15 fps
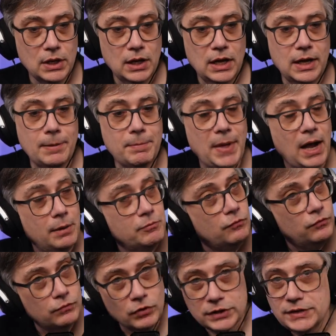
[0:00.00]
Um, I'm
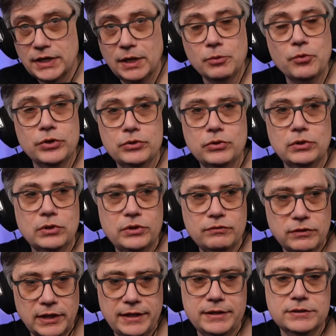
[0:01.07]
once again going to leave
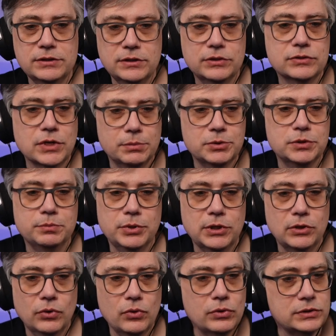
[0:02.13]
links in the description
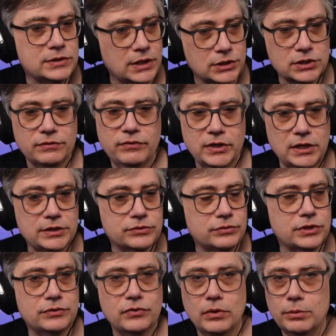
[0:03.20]
below. It's actually fairly
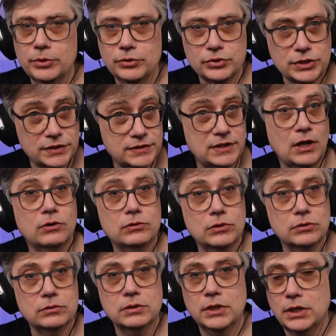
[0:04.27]
straightforward. You just
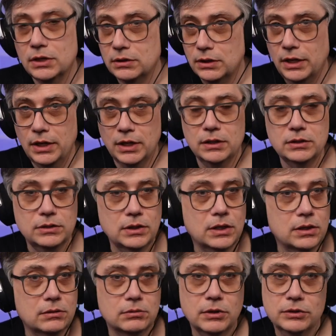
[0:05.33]
download that and
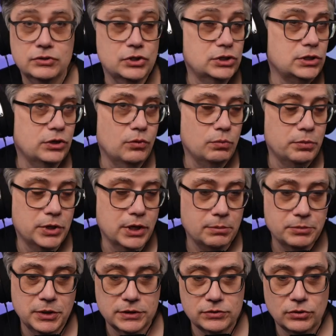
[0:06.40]
uh, essentially open it
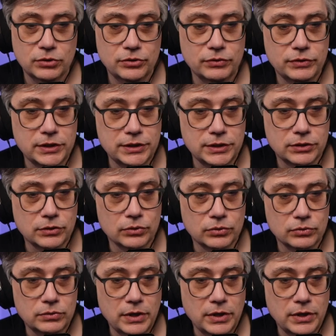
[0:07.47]
up. That's all you really need to do.